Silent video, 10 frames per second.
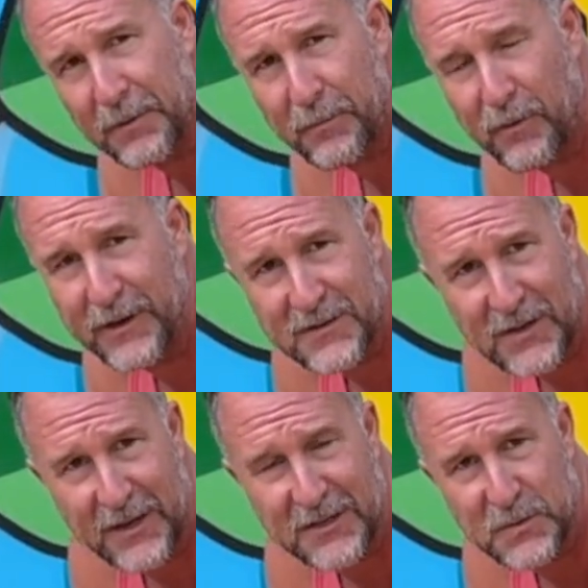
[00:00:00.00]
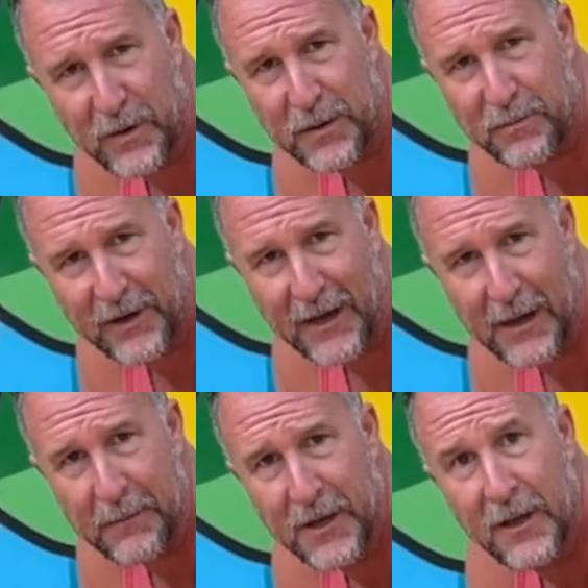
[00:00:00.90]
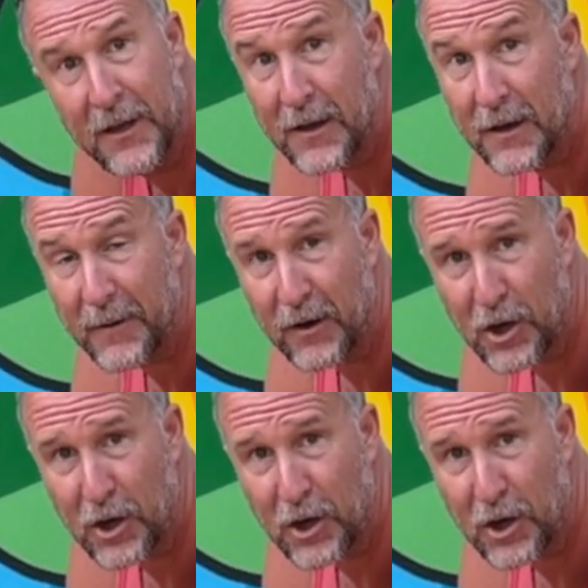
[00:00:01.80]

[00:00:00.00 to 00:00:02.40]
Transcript: of points that I just want to bring up about